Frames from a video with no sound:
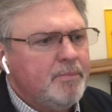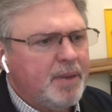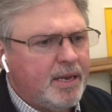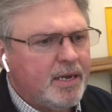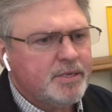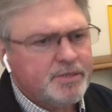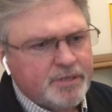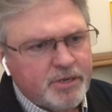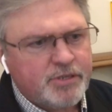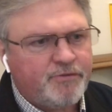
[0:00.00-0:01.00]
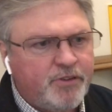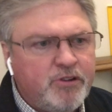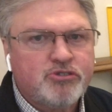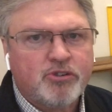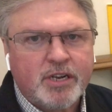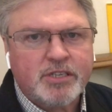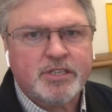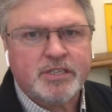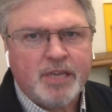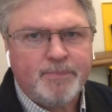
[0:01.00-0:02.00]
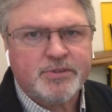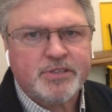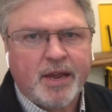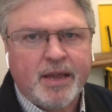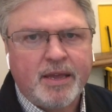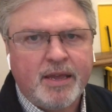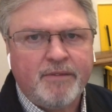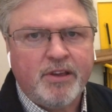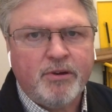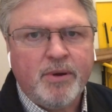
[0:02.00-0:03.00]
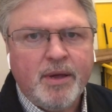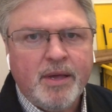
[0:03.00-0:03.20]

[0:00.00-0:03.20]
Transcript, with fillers: because there's a few tricks and tips that I can give you